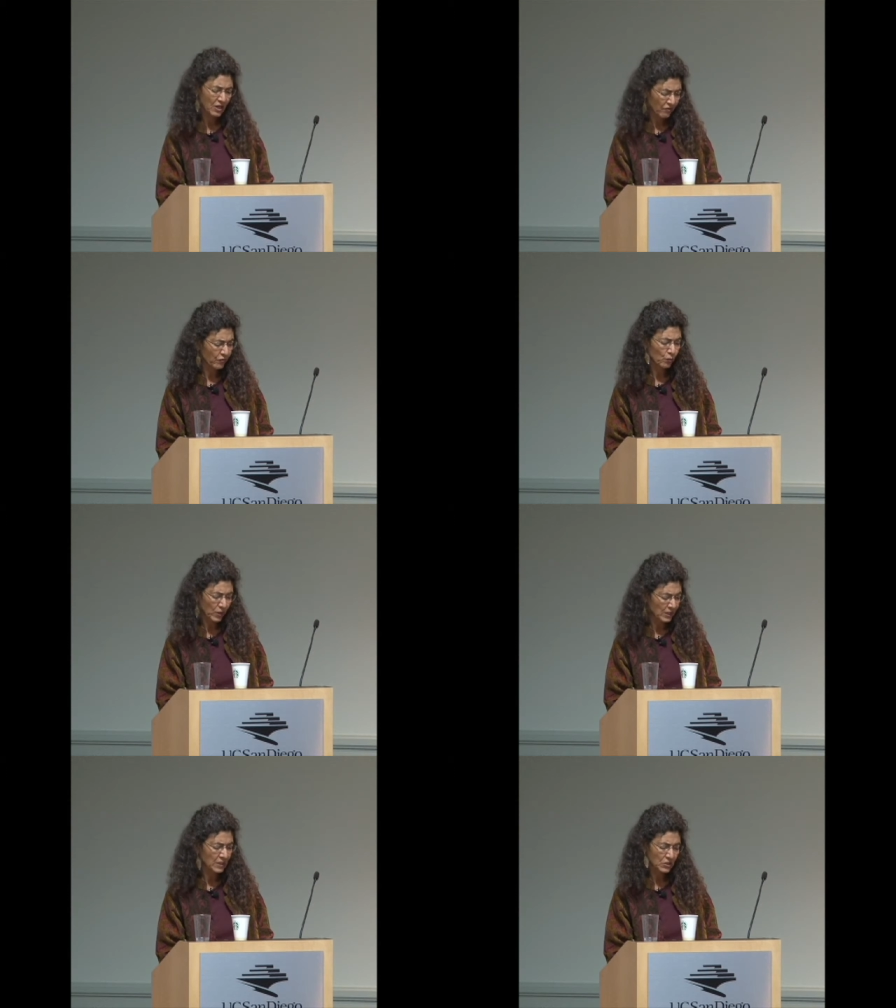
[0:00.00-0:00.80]
careful
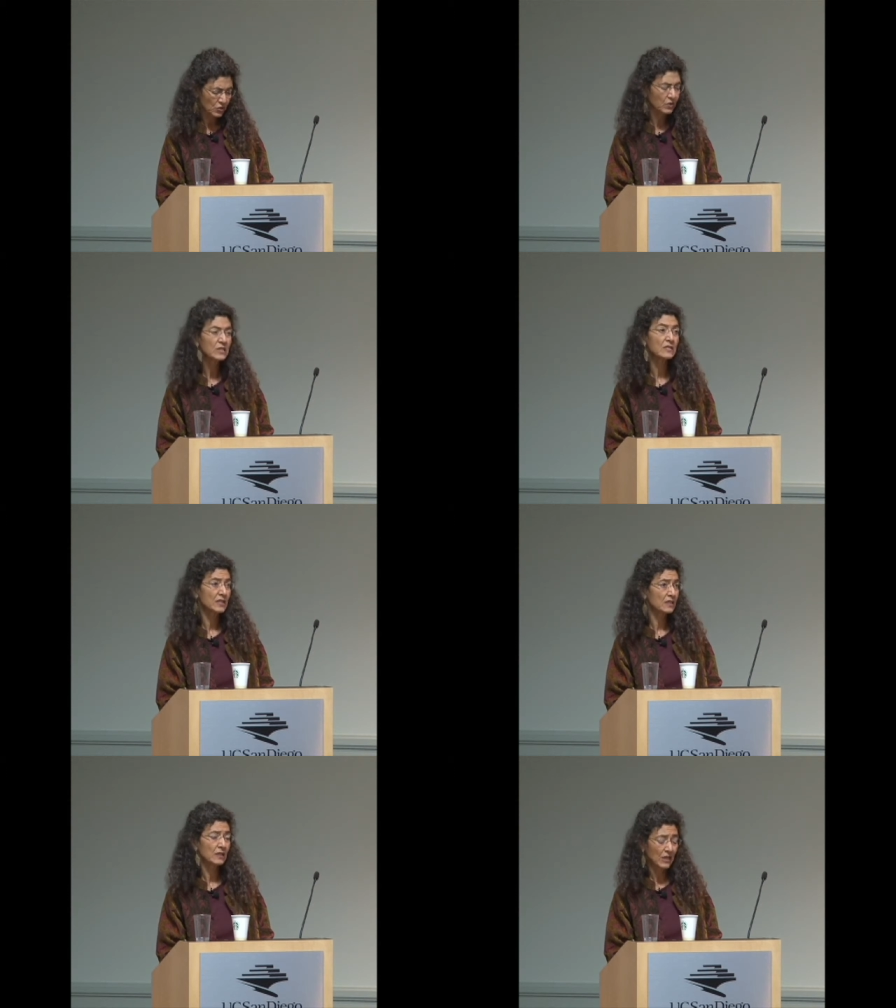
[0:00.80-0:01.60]
witness to his
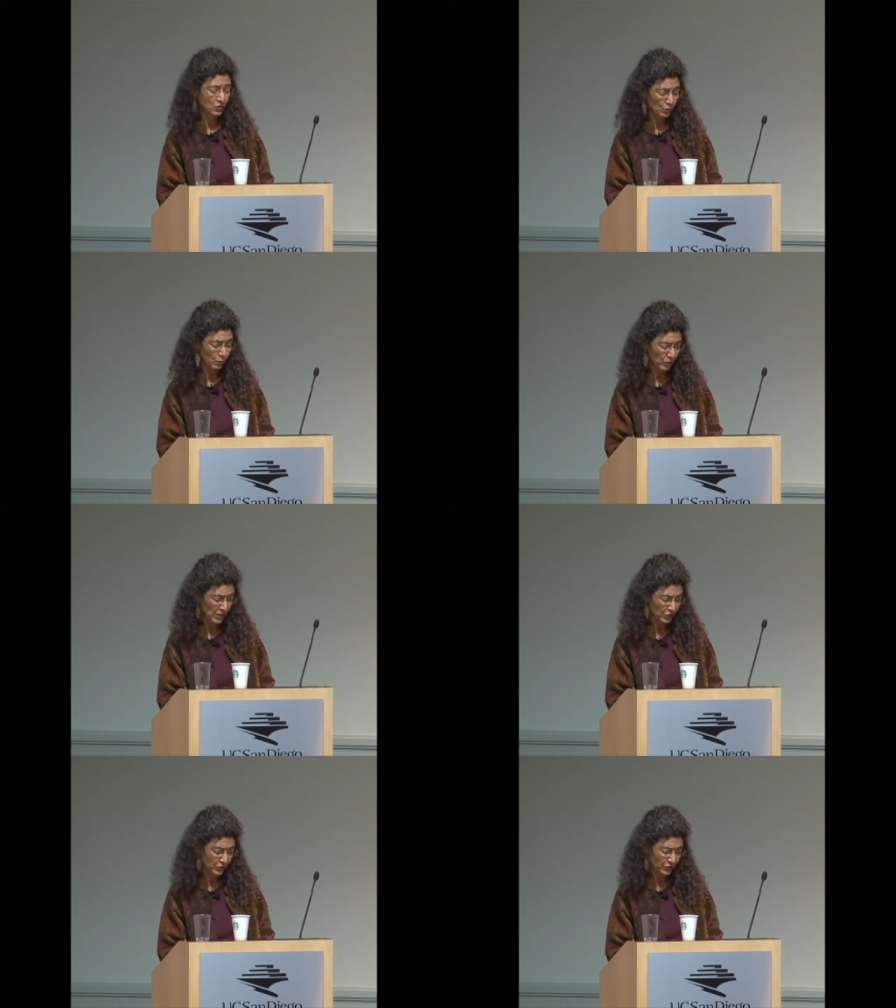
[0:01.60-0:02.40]
intellectual
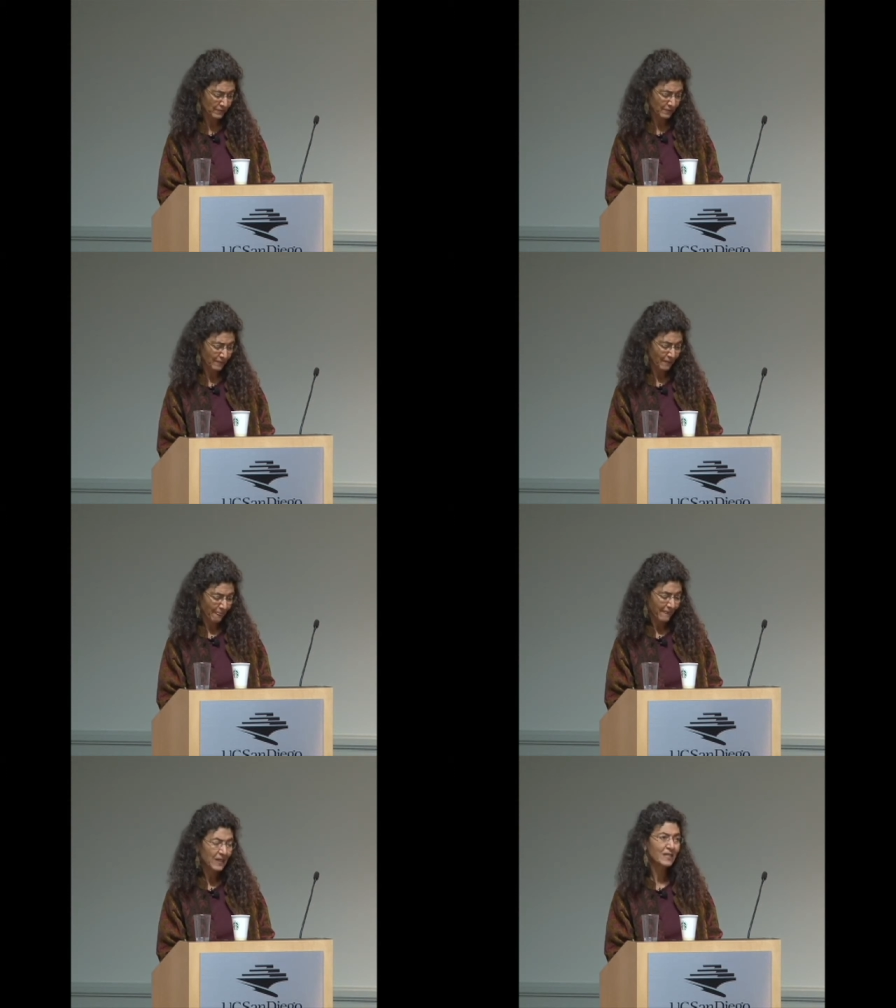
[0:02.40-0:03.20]
reach,
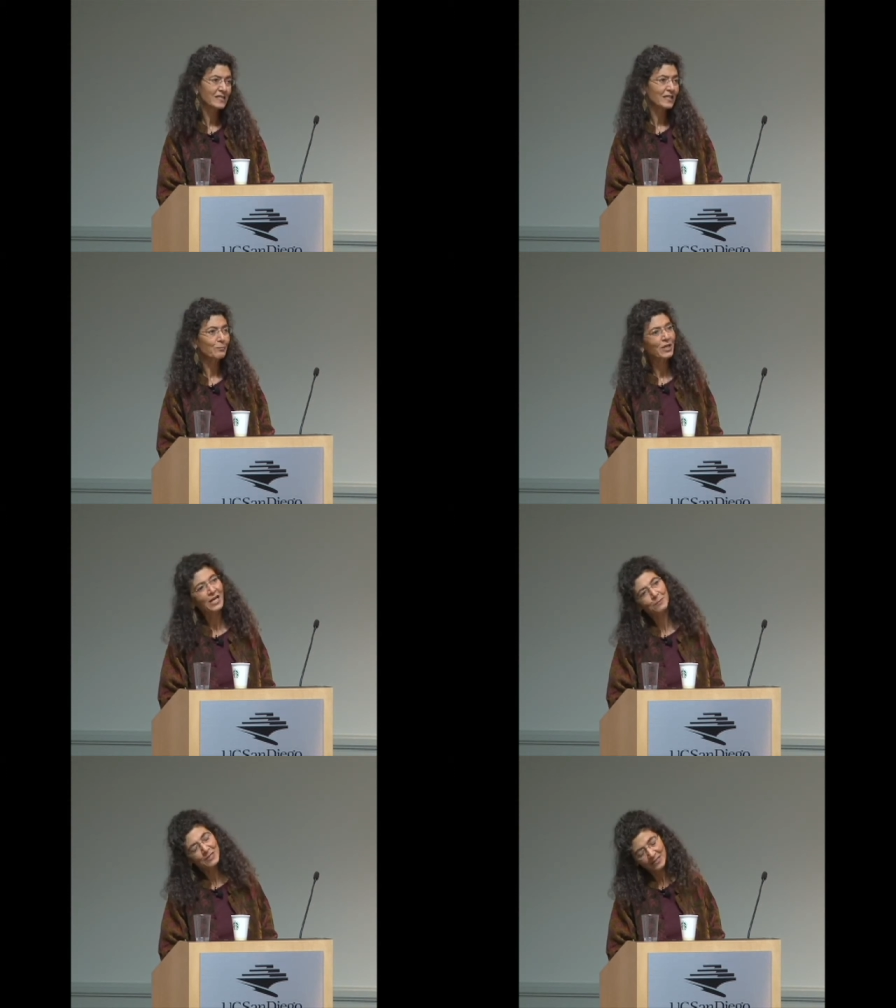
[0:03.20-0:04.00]
his
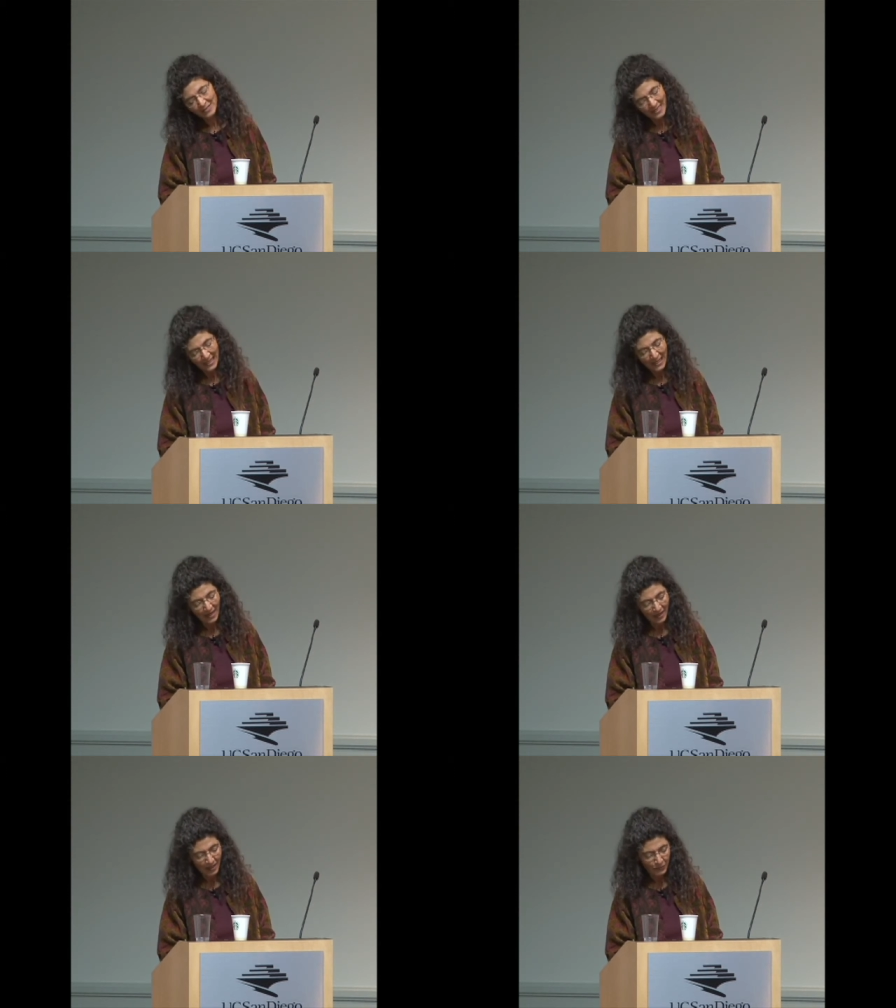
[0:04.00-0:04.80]
sometimes
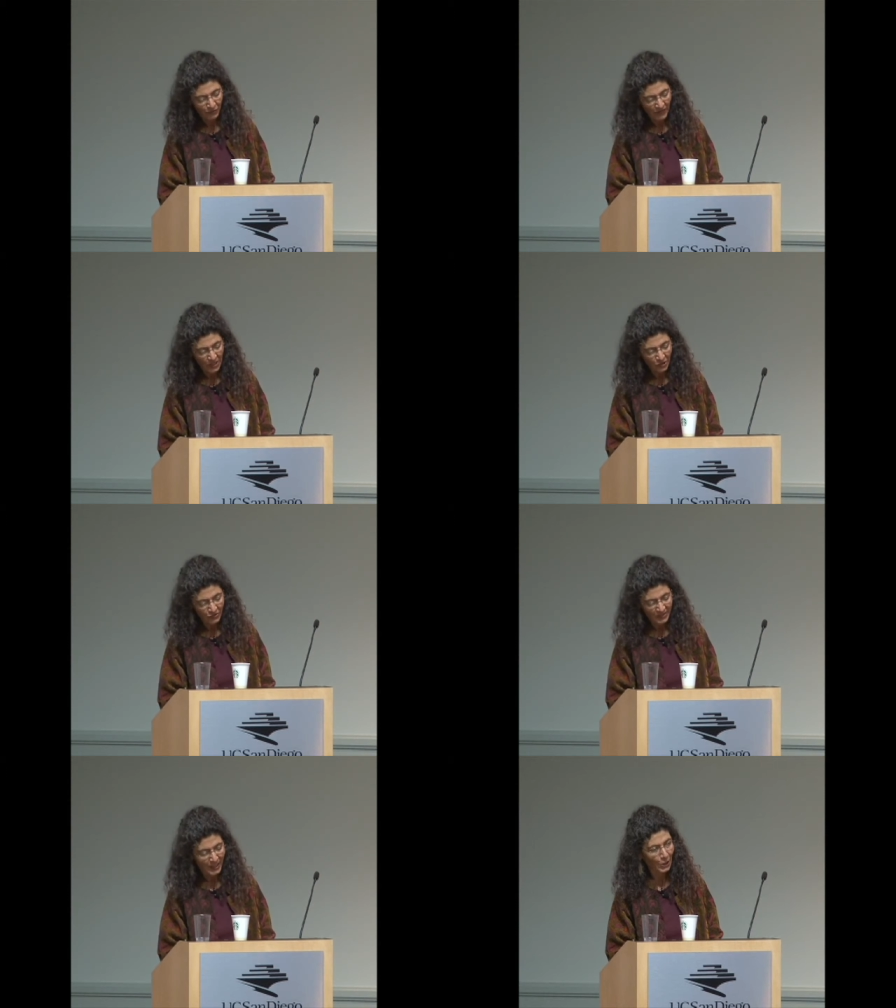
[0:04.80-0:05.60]
unsettling observations and